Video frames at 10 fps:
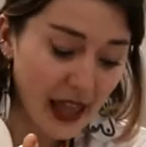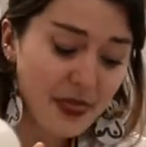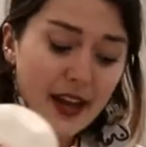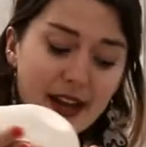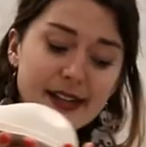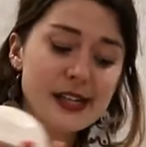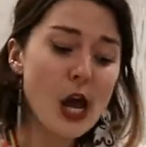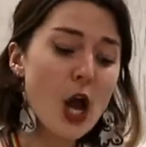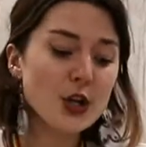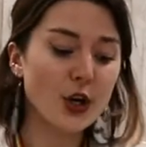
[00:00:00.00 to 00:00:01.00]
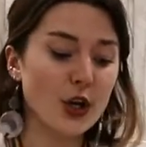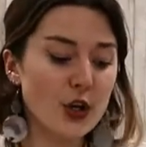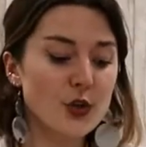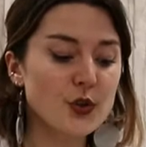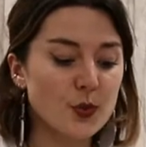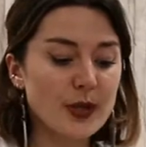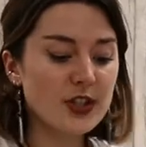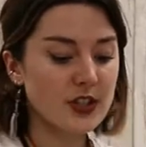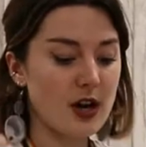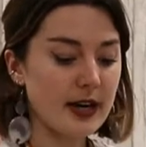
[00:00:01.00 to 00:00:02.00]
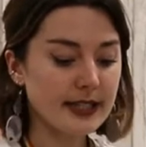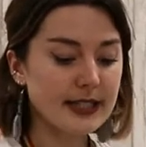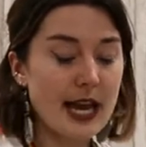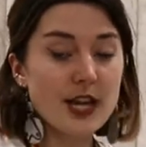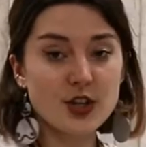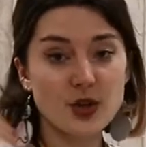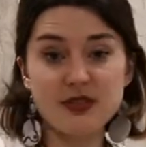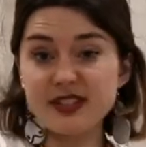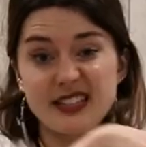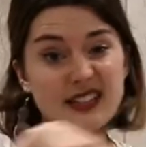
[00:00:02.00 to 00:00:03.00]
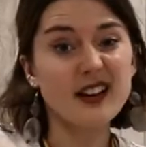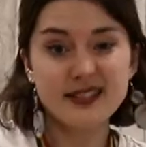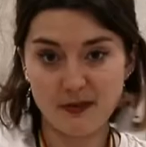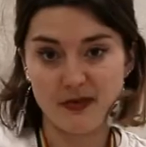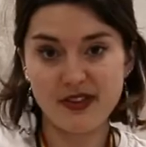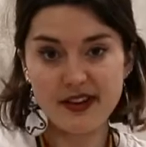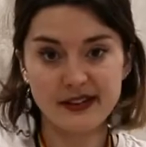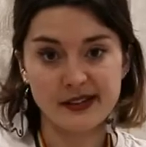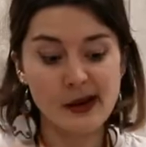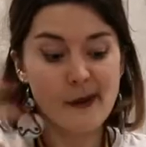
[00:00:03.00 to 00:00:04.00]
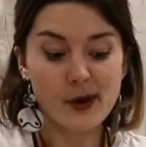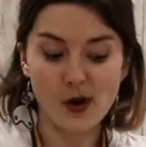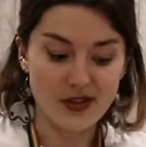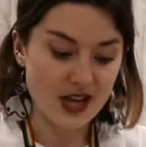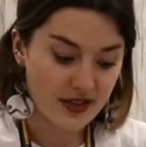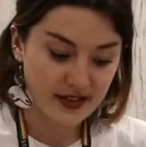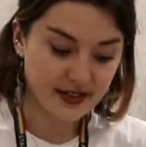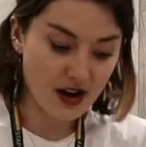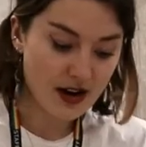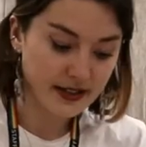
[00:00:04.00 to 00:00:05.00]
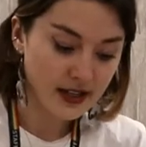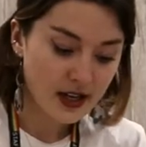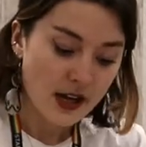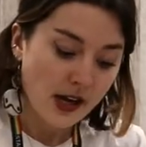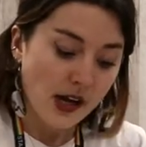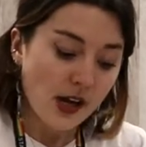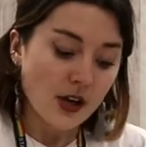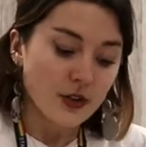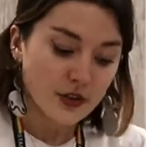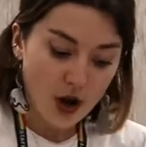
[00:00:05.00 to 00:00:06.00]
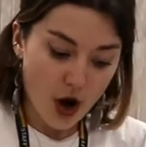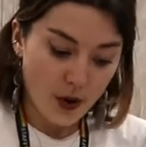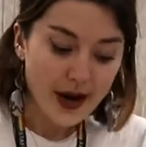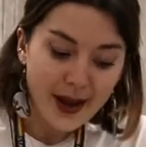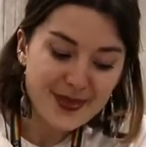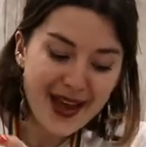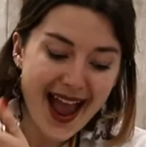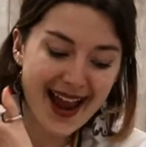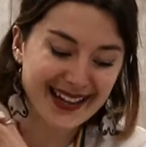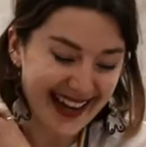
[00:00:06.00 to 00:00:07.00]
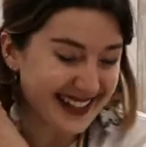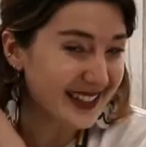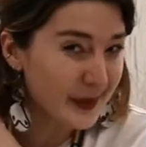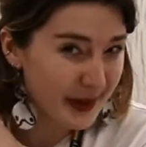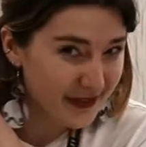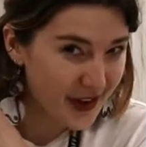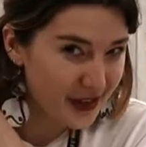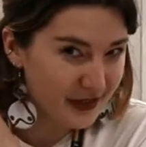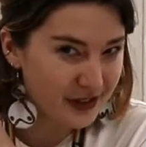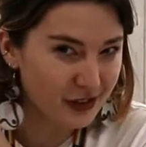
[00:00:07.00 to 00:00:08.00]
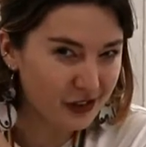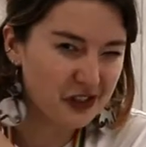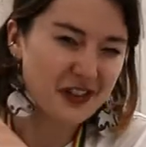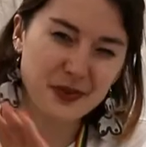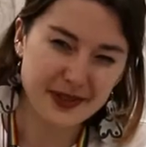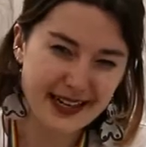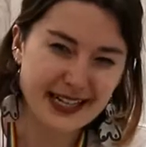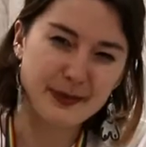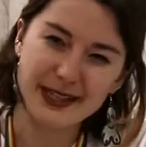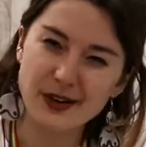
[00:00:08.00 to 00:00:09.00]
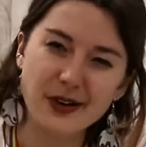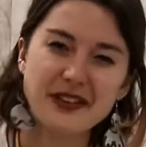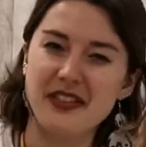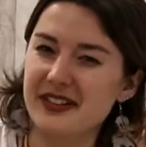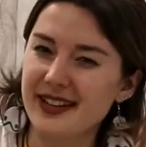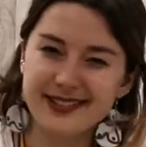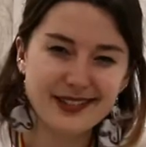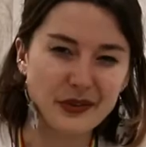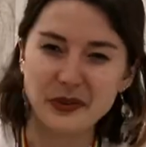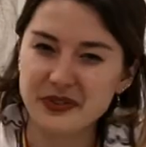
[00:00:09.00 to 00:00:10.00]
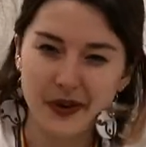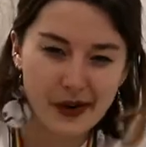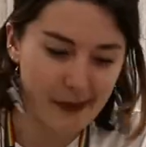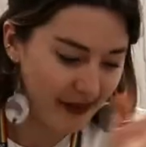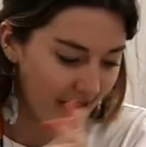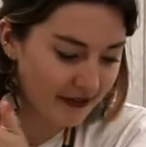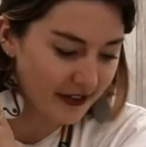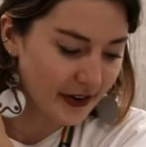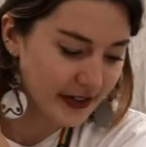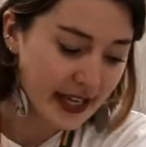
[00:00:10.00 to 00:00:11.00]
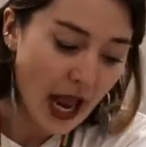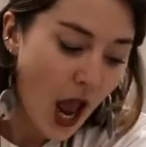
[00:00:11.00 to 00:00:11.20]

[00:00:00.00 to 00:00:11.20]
then you're gonna switch sides and do this exact same thing, but on the other side. So then it has a little bit further instruction. This one takes a bit longer than the testicles. Sorry about that, folks.